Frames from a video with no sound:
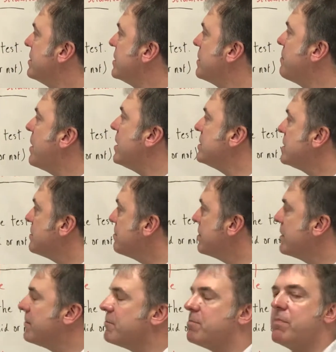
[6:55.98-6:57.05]
So the past simple
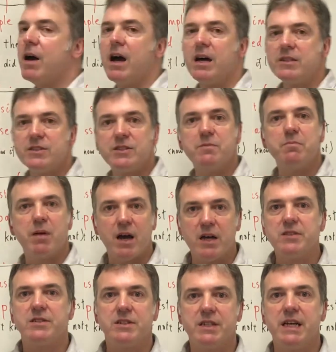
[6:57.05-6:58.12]
of pass, to
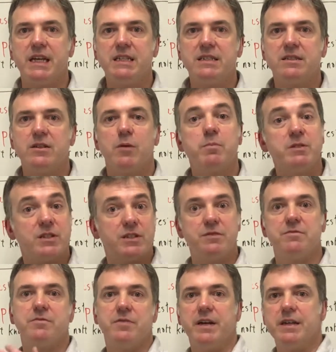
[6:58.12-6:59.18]
pass a test, opposite of
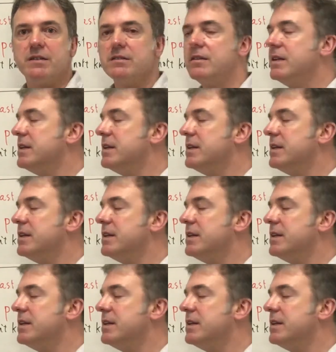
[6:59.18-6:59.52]
fail,